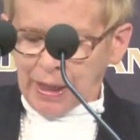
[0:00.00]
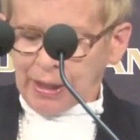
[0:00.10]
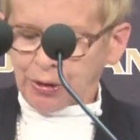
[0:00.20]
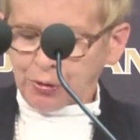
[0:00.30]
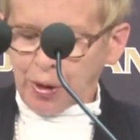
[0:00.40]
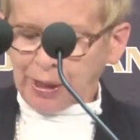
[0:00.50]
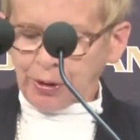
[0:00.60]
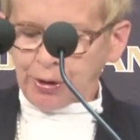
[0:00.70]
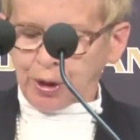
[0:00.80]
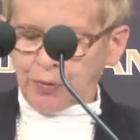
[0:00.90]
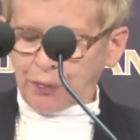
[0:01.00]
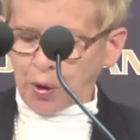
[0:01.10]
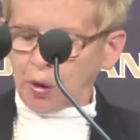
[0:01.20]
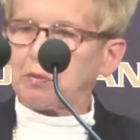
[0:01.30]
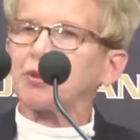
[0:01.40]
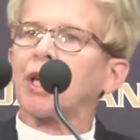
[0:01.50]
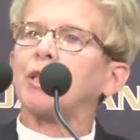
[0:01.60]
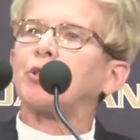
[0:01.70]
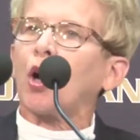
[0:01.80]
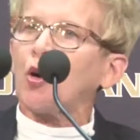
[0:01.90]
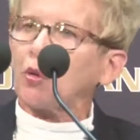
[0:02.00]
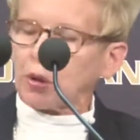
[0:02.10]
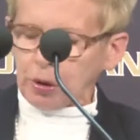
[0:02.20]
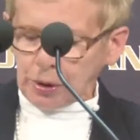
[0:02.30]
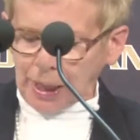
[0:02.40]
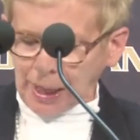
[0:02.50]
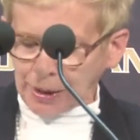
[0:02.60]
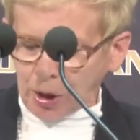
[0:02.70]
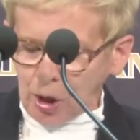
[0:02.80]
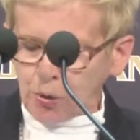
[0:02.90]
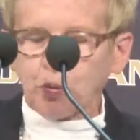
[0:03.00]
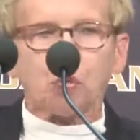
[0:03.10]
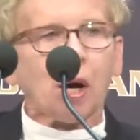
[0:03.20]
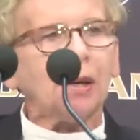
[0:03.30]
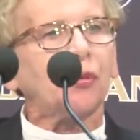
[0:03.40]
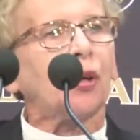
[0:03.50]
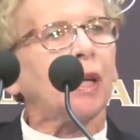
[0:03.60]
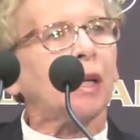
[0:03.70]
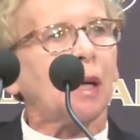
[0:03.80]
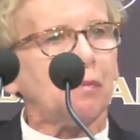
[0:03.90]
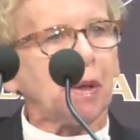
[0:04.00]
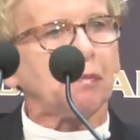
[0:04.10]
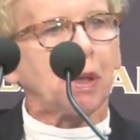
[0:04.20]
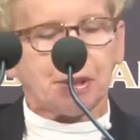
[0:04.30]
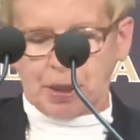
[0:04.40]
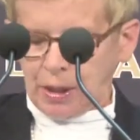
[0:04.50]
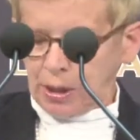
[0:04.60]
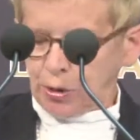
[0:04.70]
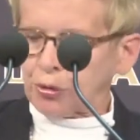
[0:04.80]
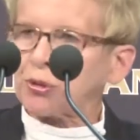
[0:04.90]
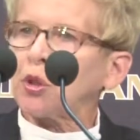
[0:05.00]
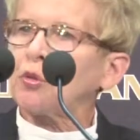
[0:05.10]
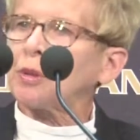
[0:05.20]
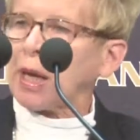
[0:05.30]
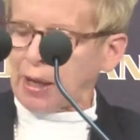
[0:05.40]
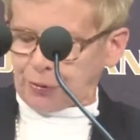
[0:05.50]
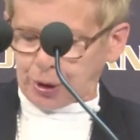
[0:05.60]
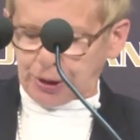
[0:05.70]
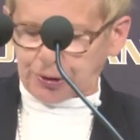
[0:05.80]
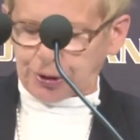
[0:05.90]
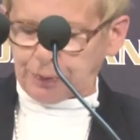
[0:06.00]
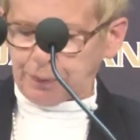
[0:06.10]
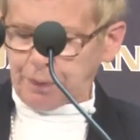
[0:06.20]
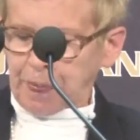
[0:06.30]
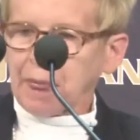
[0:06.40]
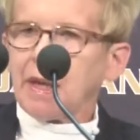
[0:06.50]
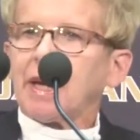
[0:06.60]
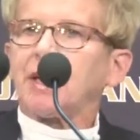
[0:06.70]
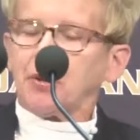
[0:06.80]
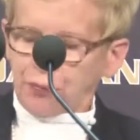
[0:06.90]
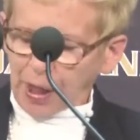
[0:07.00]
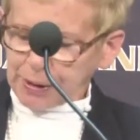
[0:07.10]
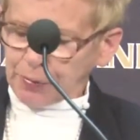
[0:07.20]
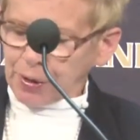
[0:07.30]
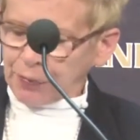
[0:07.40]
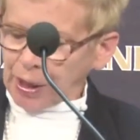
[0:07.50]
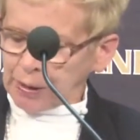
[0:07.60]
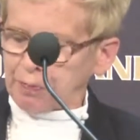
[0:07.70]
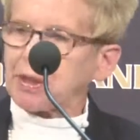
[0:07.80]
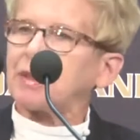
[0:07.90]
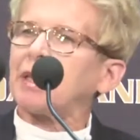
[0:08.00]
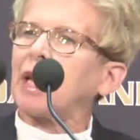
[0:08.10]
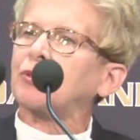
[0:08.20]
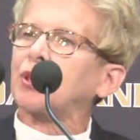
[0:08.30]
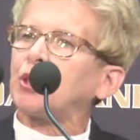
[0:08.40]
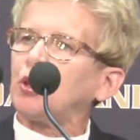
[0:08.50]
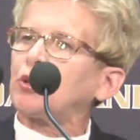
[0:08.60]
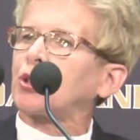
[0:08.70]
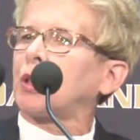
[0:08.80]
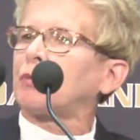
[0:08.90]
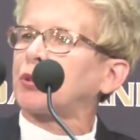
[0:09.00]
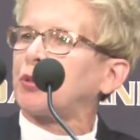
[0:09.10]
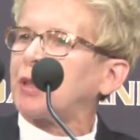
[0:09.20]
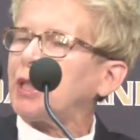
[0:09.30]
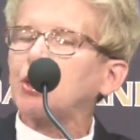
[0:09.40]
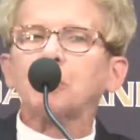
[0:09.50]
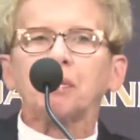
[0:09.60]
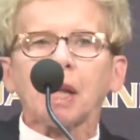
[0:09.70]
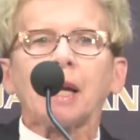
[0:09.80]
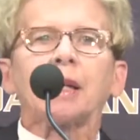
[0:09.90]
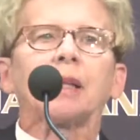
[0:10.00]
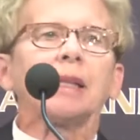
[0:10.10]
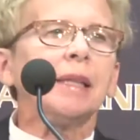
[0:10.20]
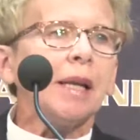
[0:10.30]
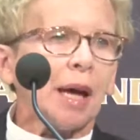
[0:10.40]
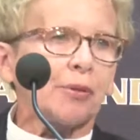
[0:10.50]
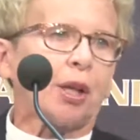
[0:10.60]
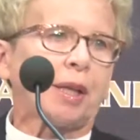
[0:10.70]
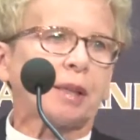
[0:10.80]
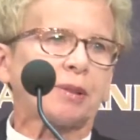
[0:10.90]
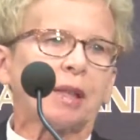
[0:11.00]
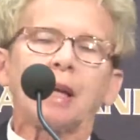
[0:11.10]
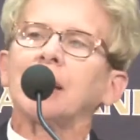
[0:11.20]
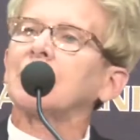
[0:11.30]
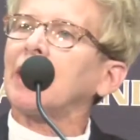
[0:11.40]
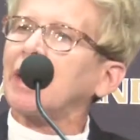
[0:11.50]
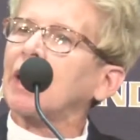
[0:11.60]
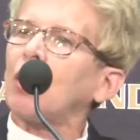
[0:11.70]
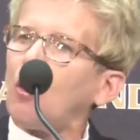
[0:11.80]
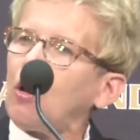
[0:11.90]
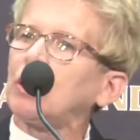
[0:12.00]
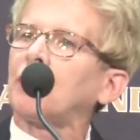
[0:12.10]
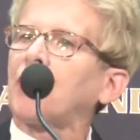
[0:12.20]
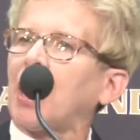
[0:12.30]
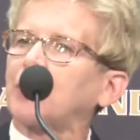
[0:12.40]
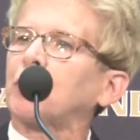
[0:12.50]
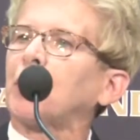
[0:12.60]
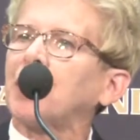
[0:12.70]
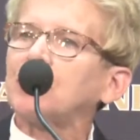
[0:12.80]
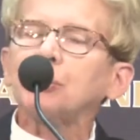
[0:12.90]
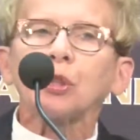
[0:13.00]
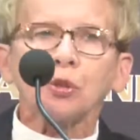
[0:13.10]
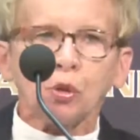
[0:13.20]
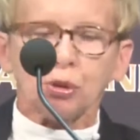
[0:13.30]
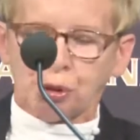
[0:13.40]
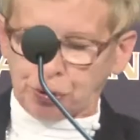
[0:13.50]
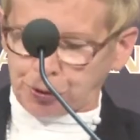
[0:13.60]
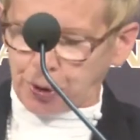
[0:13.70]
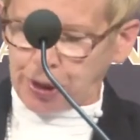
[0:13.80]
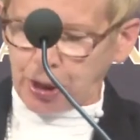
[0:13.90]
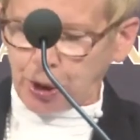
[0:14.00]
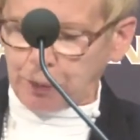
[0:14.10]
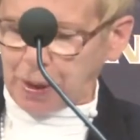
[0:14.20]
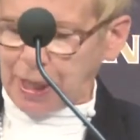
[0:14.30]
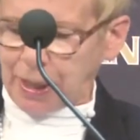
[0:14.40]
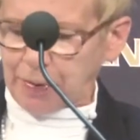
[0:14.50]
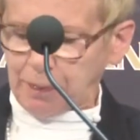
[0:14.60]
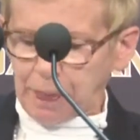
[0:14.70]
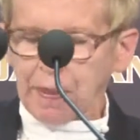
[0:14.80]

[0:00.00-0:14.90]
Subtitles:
His record confirms a total and unwavering commitment to student athletes, an effective development and execution of strategic planning in athletics, and linking all of that with institutional strategic planning.